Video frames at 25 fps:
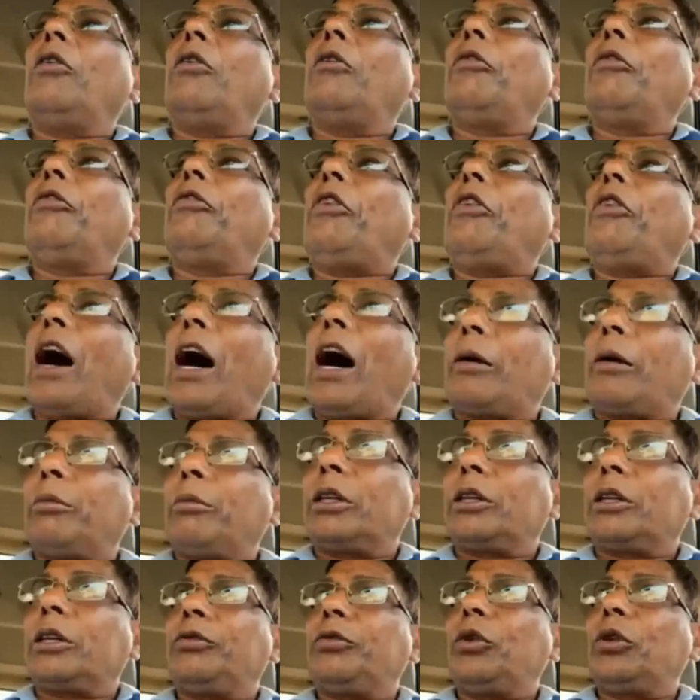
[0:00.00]

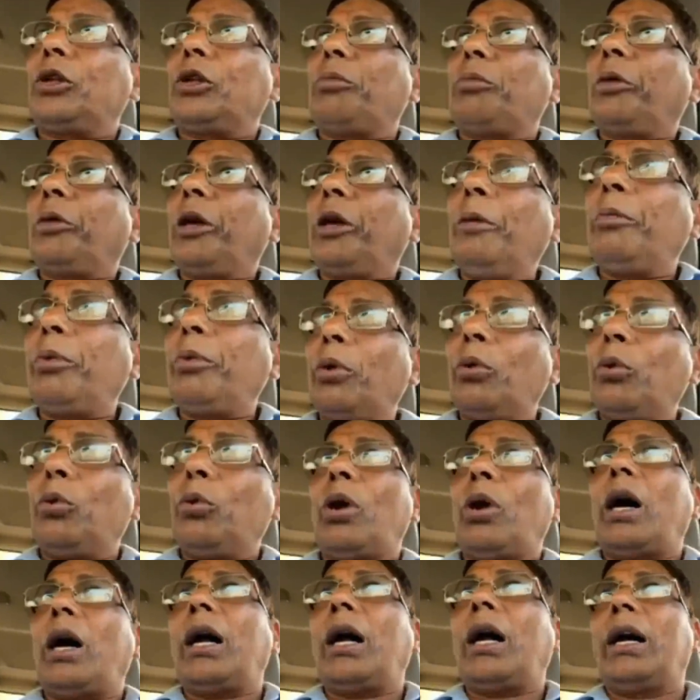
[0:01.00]
farmers, for the people who
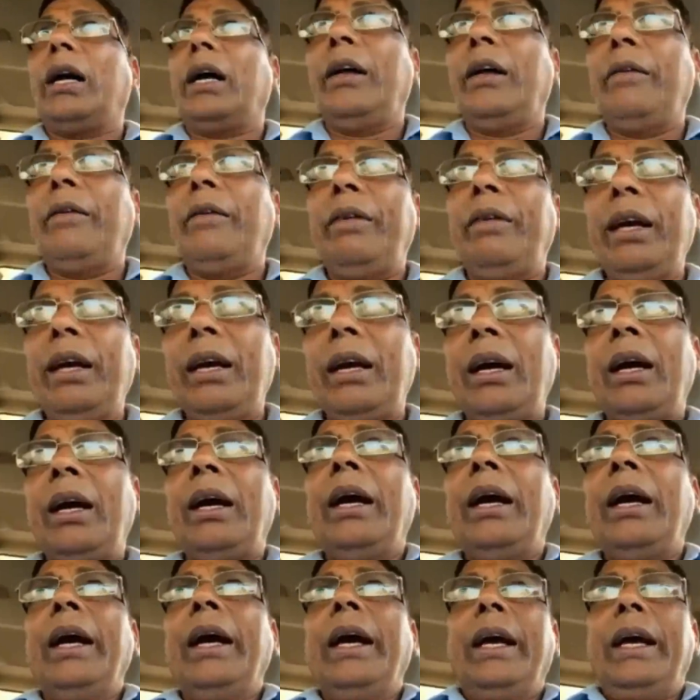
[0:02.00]
are living
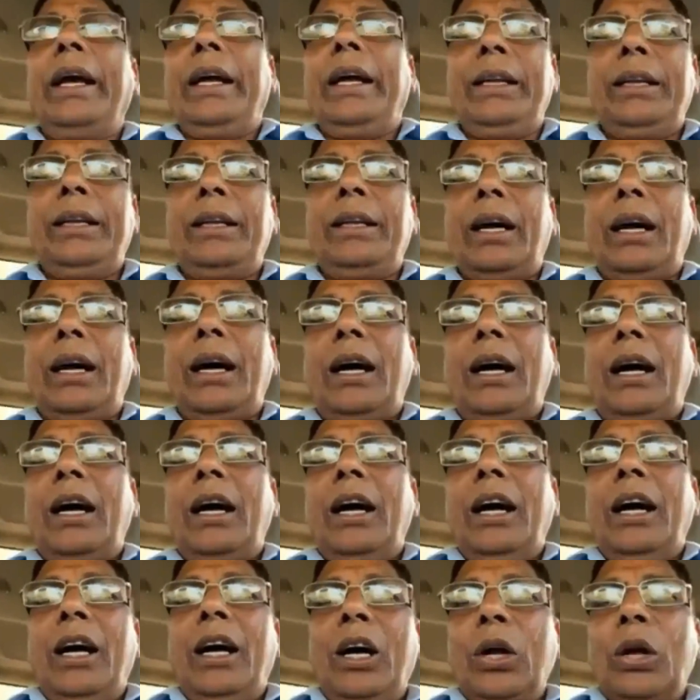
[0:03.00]
in the
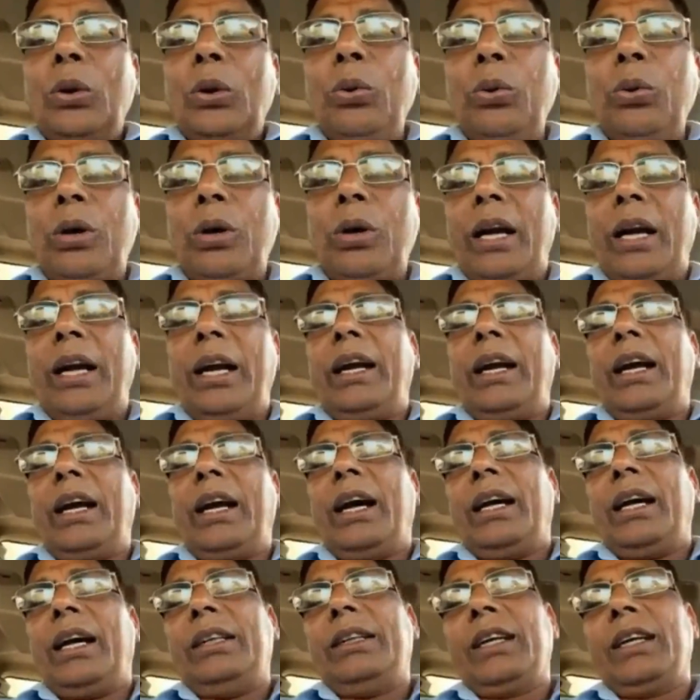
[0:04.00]
rural area,
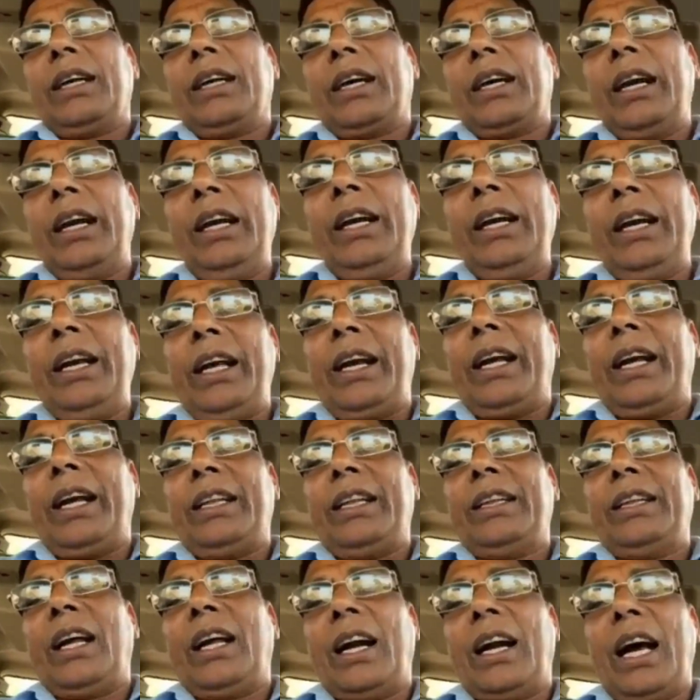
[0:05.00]
in the green area, in
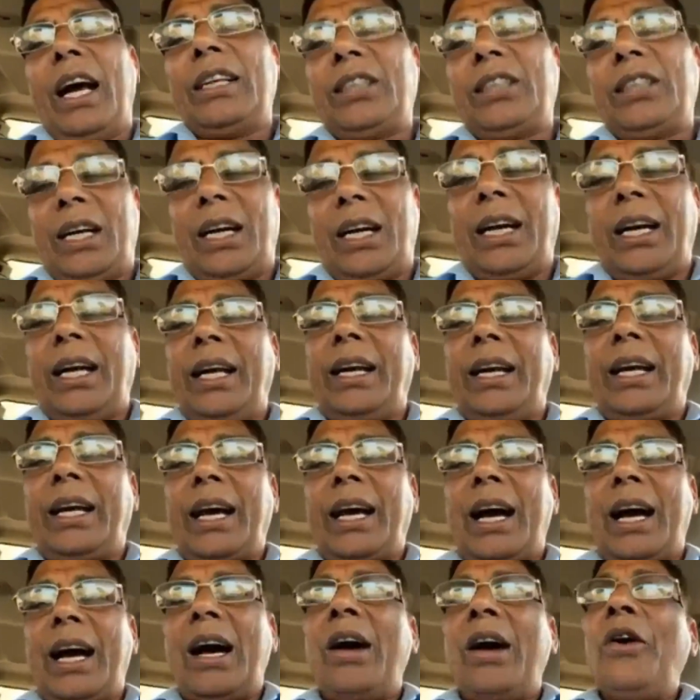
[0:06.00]
the natural area,
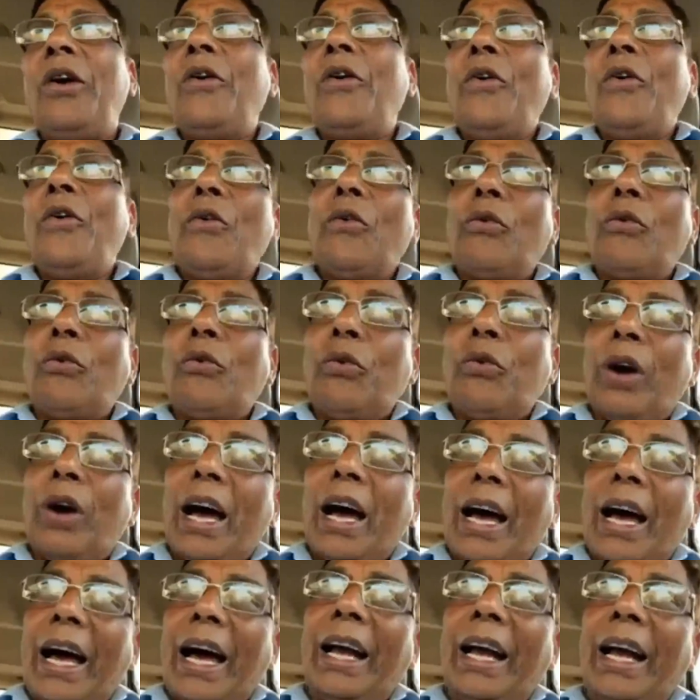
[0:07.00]

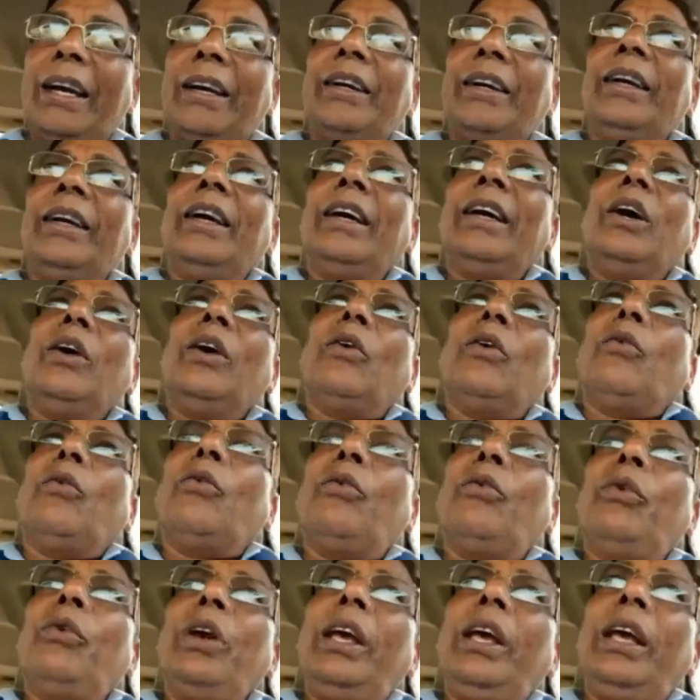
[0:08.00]
where
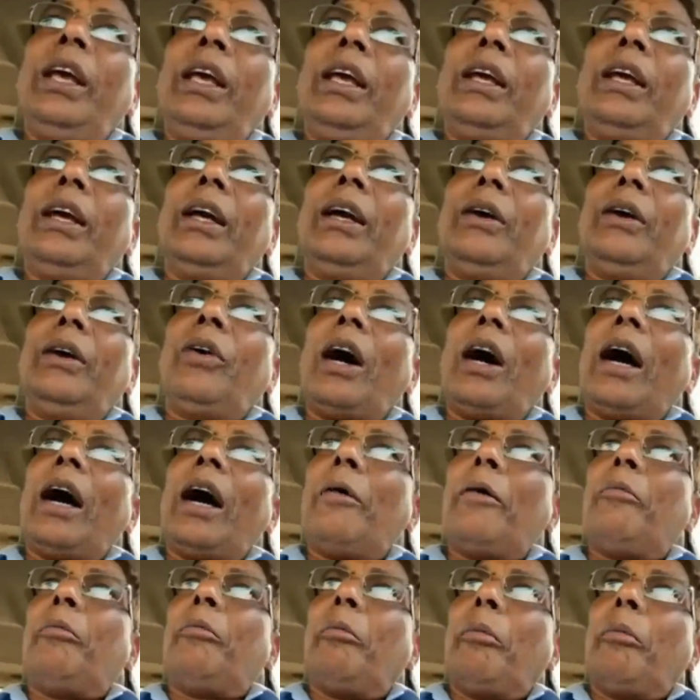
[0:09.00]
we
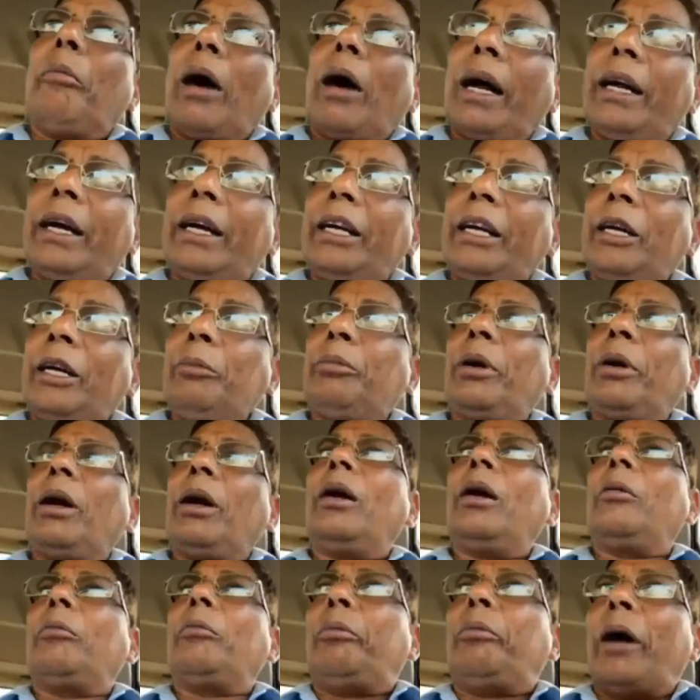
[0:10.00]
have
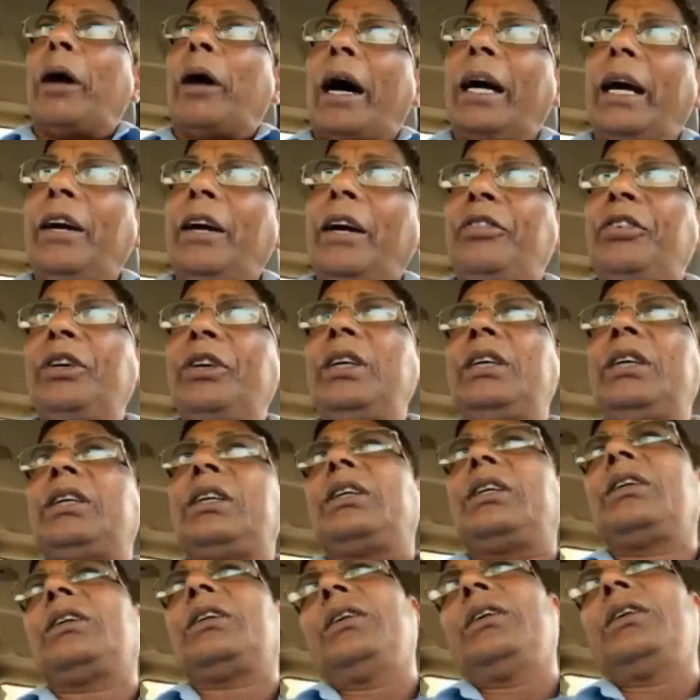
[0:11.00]
multiple
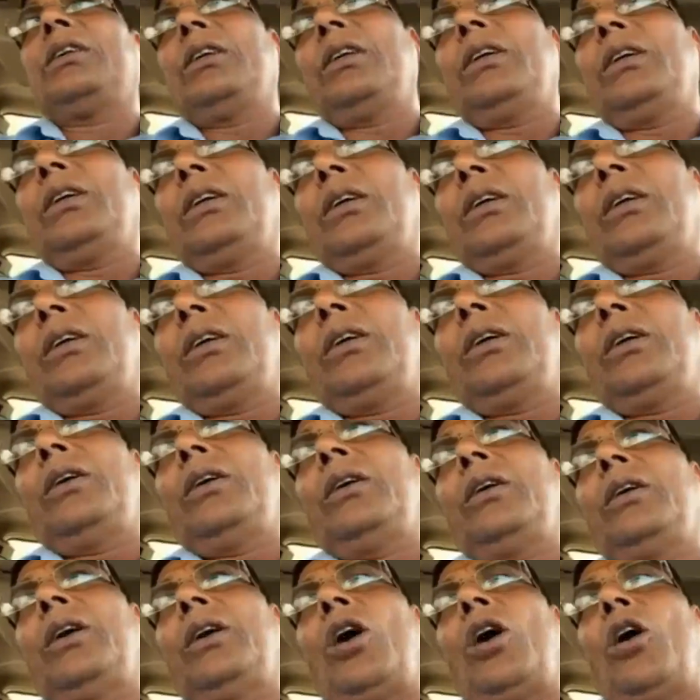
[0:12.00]
benefits
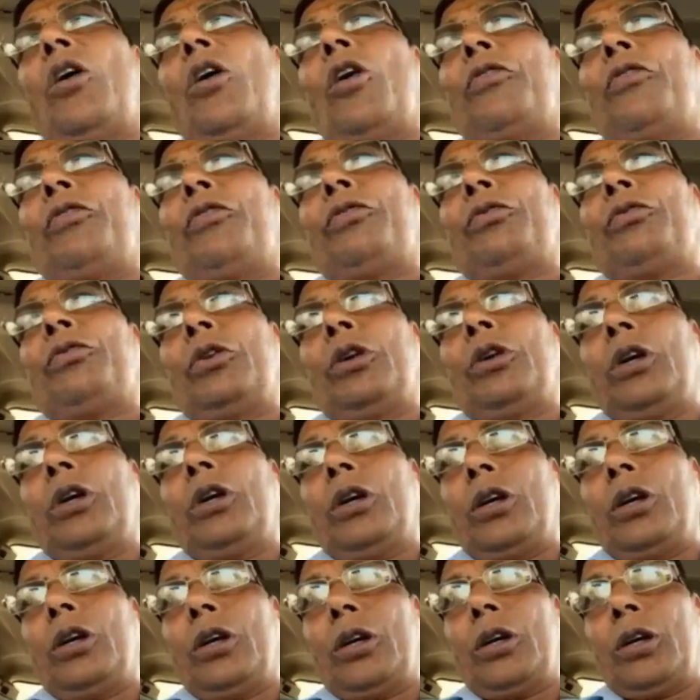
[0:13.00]
of
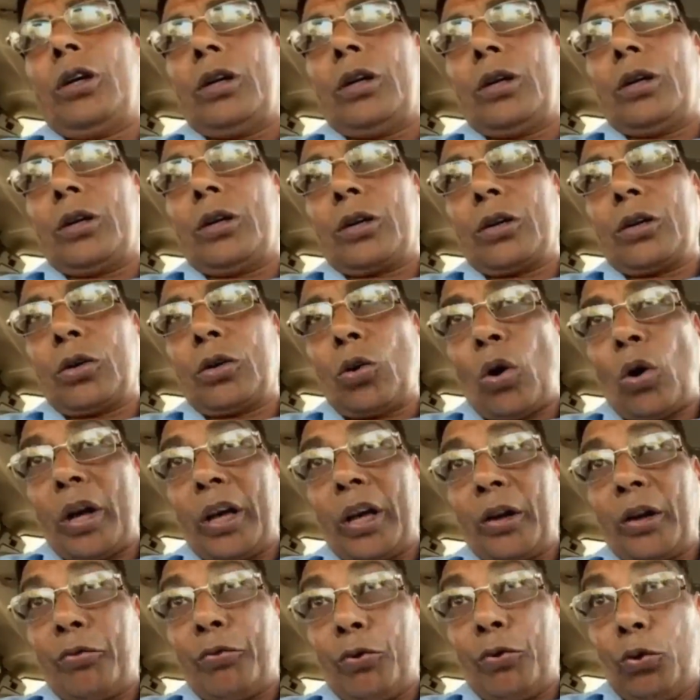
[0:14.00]

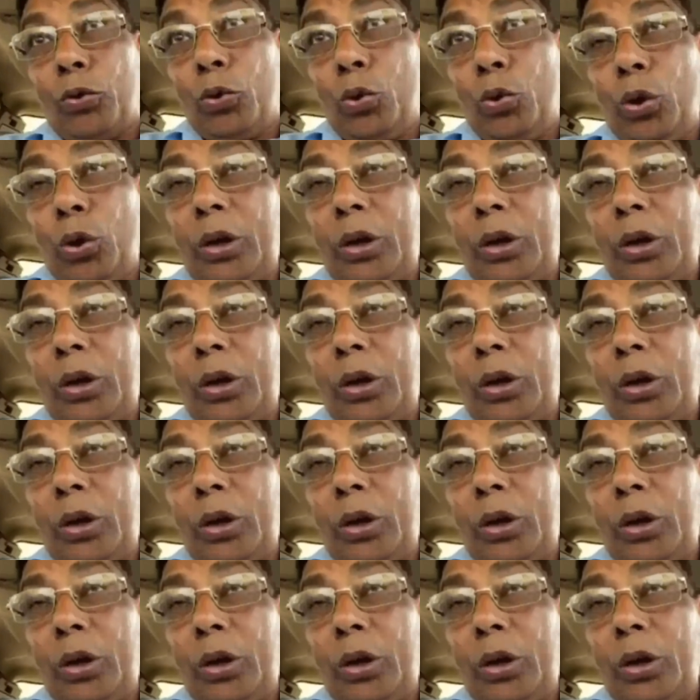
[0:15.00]
growing food,